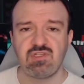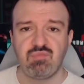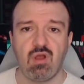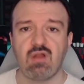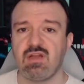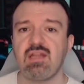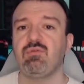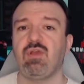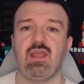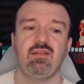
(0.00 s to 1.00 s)
but you bought it
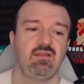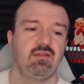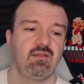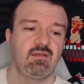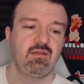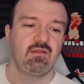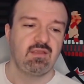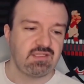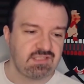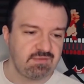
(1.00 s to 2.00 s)
anyway.
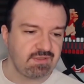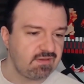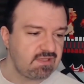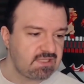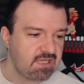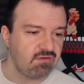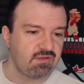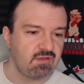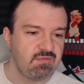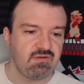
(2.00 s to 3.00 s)
It seems like the
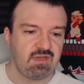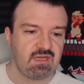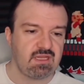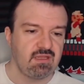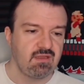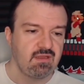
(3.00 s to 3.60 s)
Nintendo community.